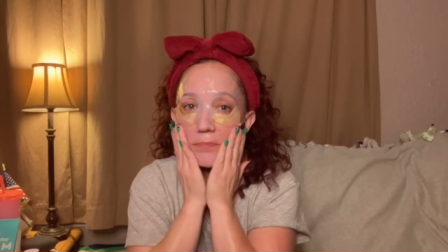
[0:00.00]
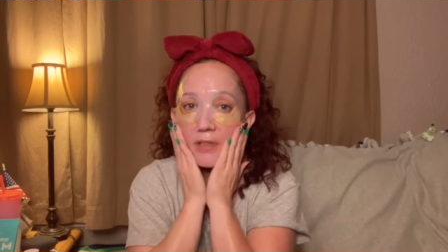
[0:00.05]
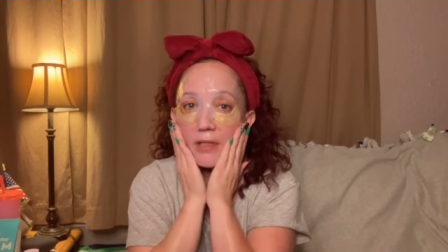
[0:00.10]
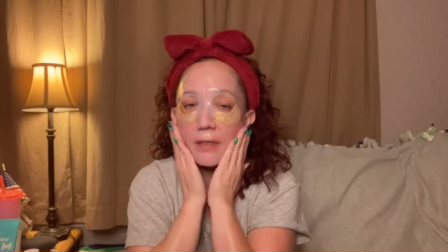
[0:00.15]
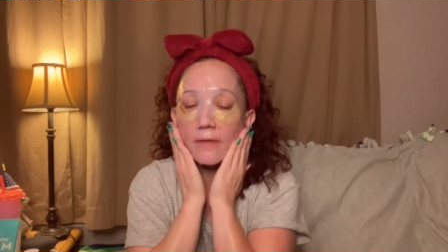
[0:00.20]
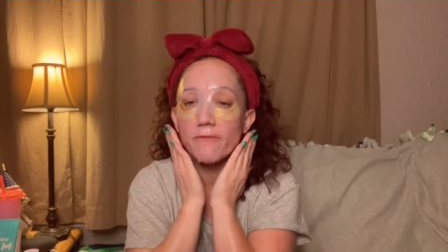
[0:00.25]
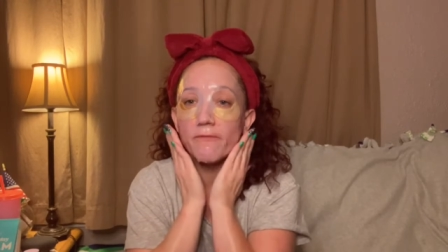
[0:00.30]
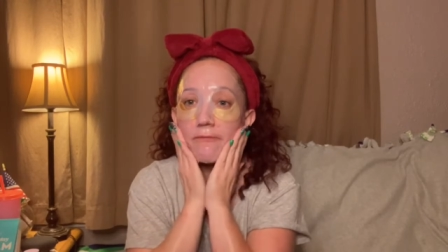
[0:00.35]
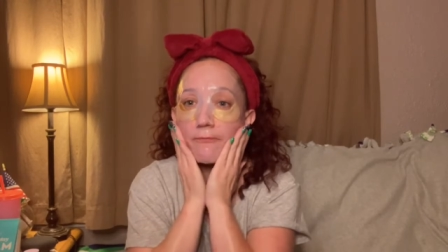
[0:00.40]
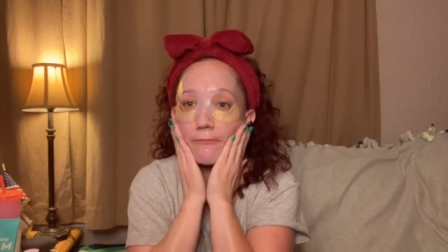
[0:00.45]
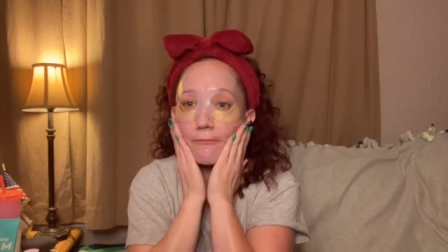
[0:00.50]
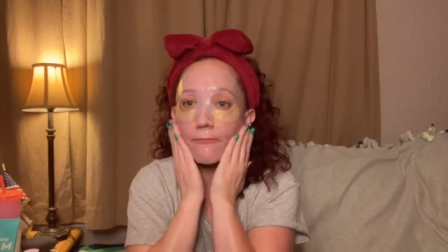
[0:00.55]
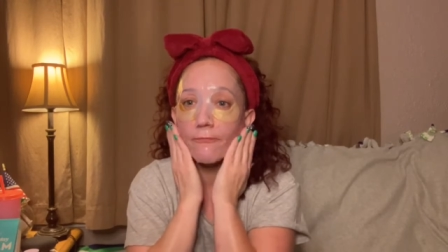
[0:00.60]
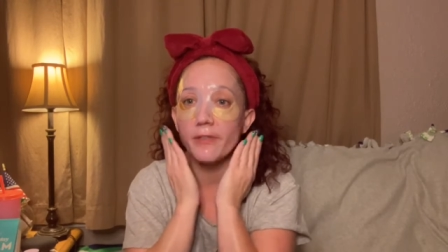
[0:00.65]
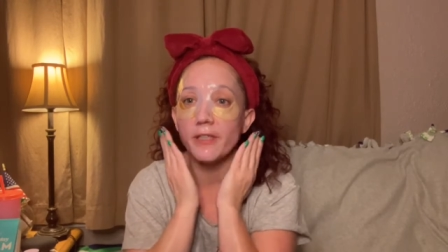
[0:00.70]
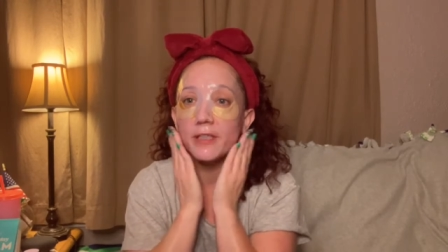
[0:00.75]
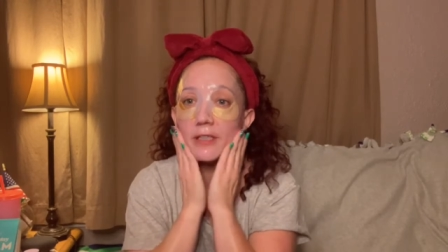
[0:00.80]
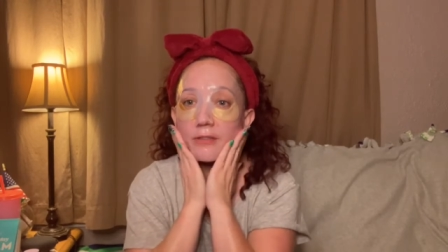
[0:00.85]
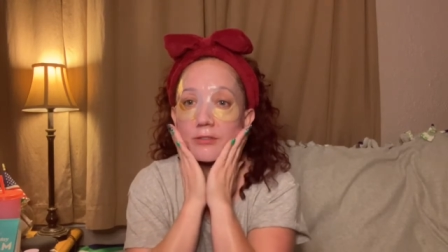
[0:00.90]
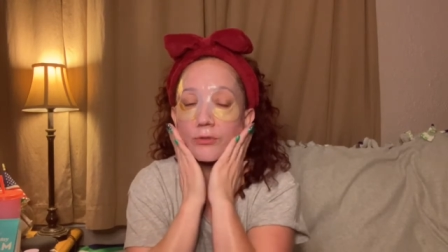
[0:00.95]
it
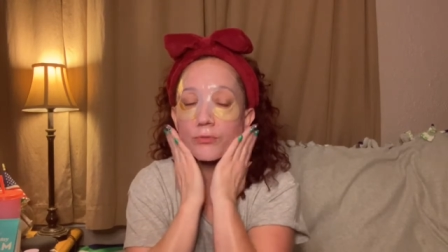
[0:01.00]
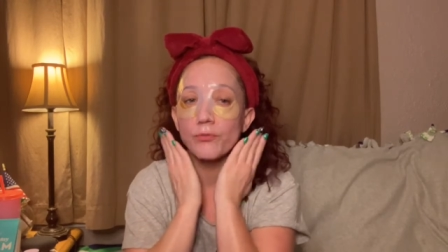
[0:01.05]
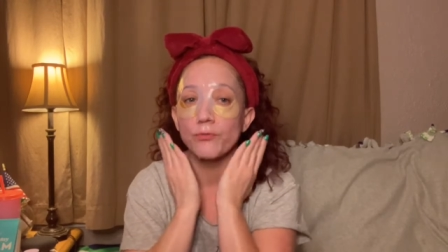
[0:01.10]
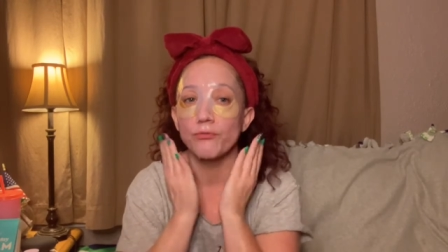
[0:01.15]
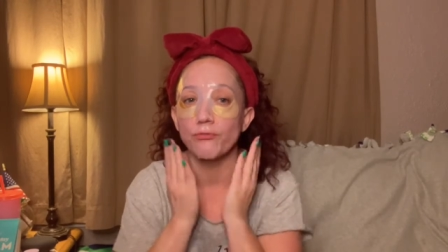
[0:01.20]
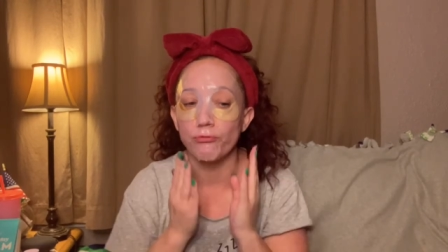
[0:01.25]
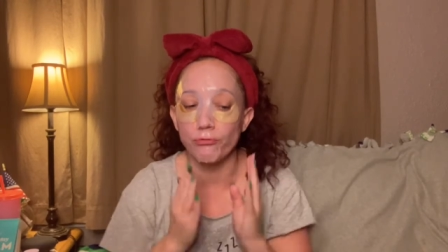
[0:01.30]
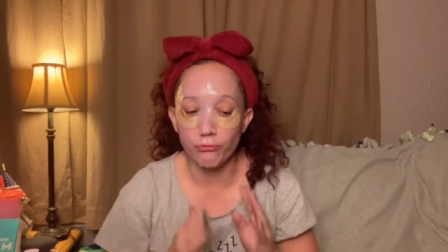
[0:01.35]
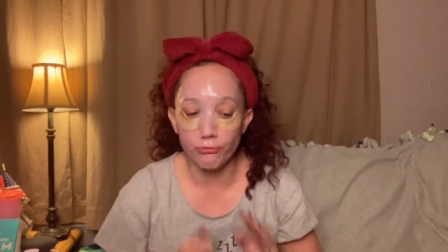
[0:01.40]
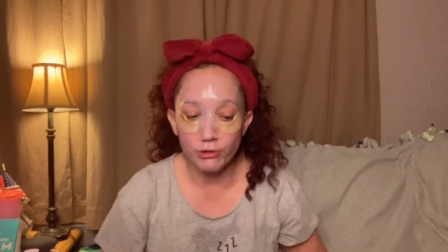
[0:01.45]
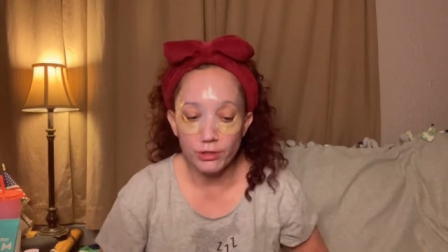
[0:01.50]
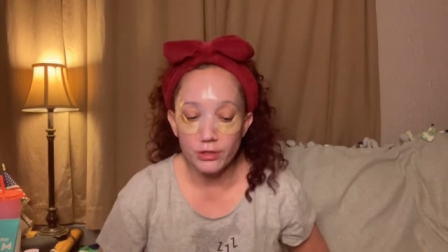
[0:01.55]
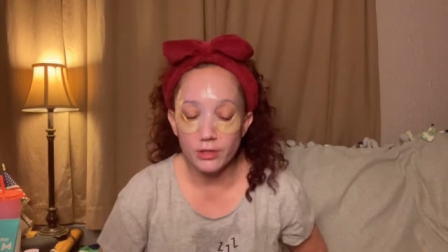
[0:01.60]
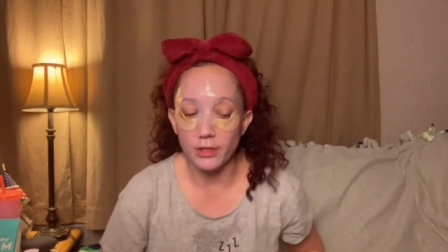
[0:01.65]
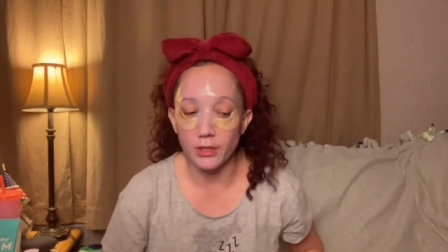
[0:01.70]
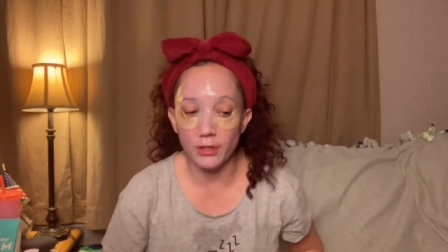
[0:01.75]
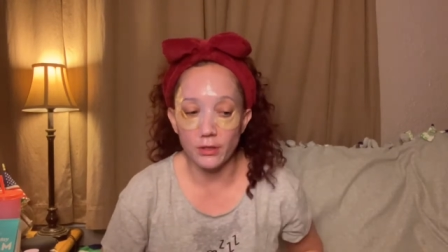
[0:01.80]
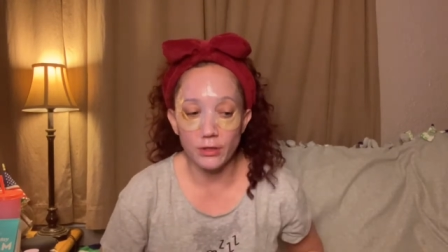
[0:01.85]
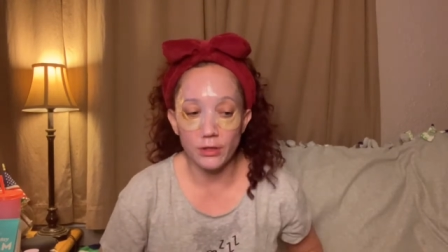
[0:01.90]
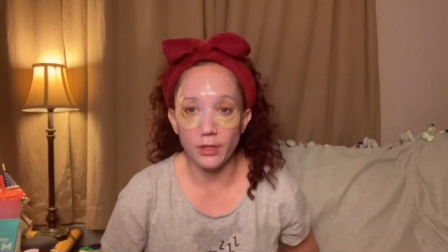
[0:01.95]
fits really
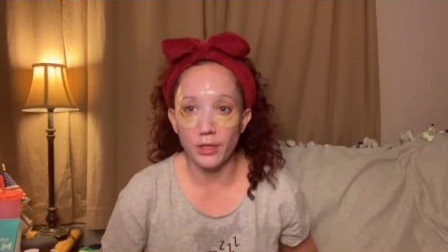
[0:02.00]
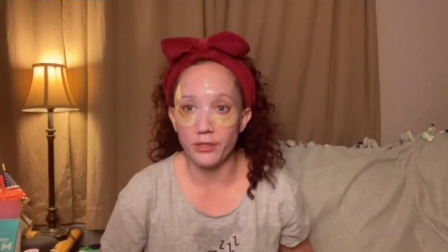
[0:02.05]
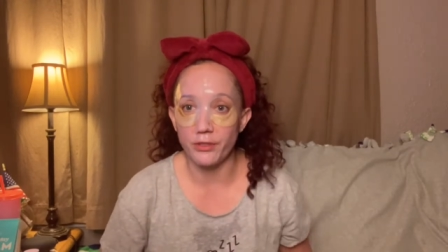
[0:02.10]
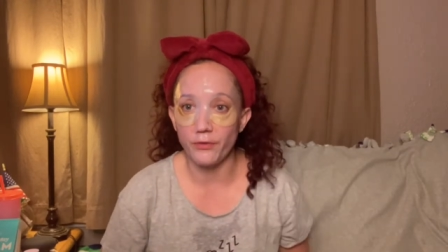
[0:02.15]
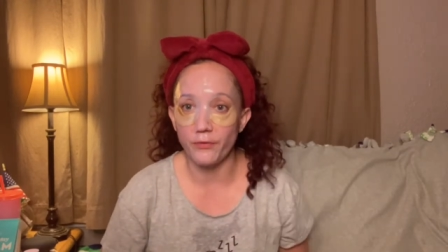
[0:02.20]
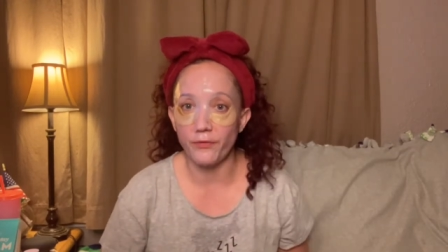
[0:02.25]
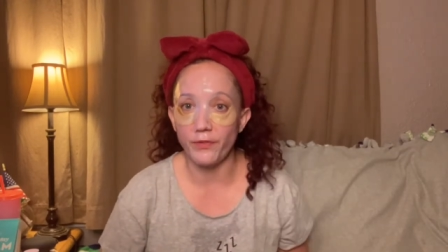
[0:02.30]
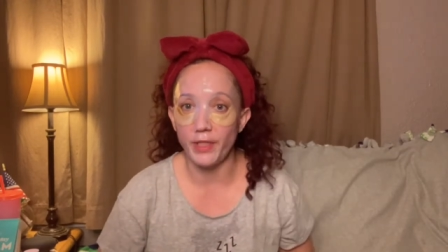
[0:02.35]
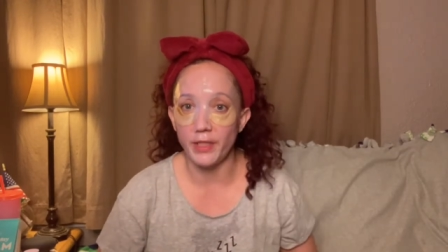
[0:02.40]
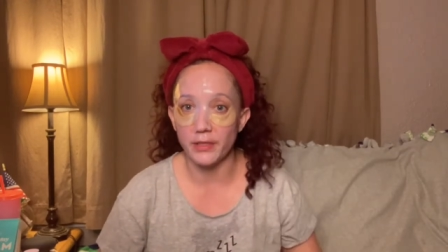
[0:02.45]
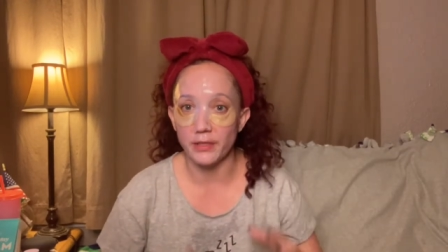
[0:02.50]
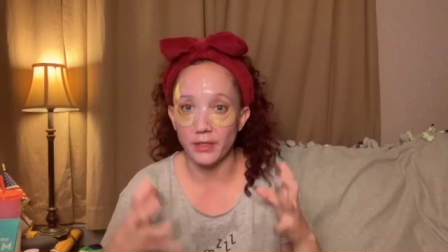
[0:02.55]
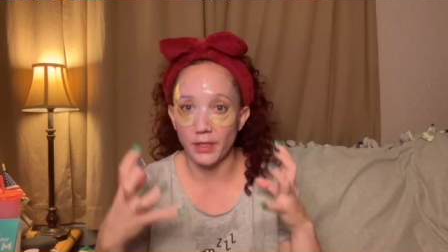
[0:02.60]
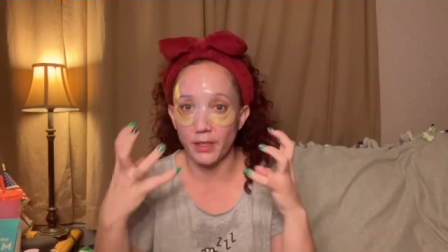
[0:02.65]
good on your face.